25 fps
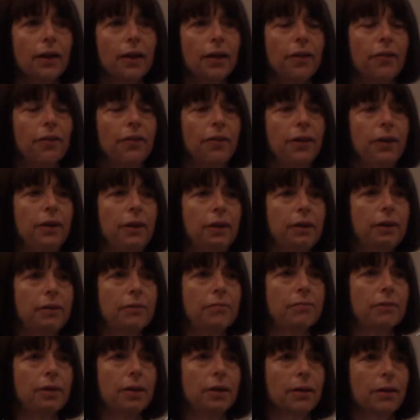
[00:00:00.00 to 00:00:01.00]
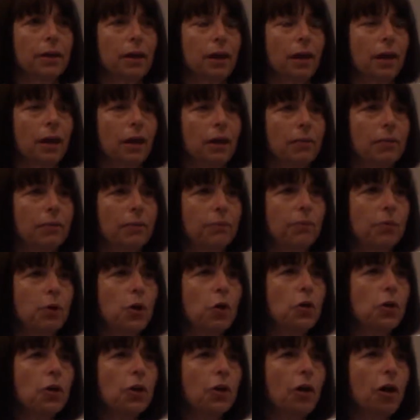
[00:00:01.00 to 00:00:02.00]
the
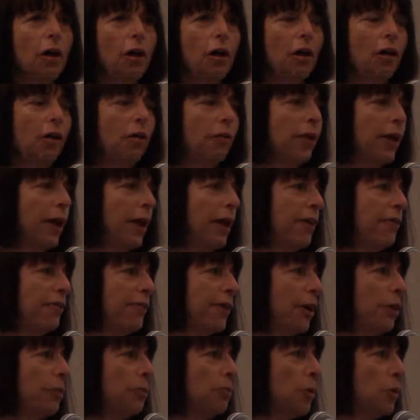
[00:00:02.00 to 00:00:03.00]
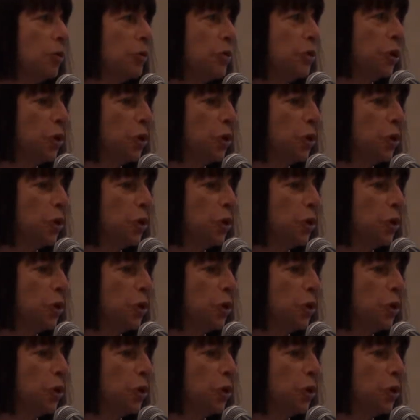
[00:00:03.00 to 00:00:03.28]
protocol that I found most